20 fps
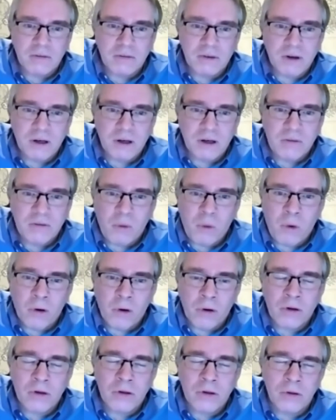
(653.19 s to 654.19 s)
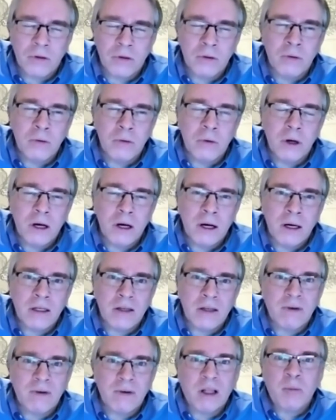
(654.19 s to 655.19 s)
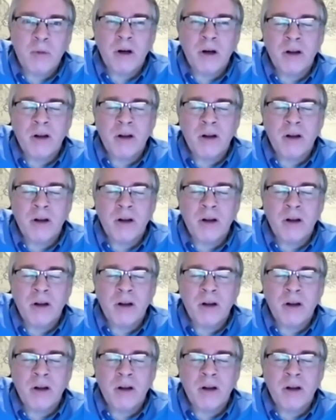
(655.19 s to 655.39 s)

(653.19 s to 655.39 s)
accounts of war to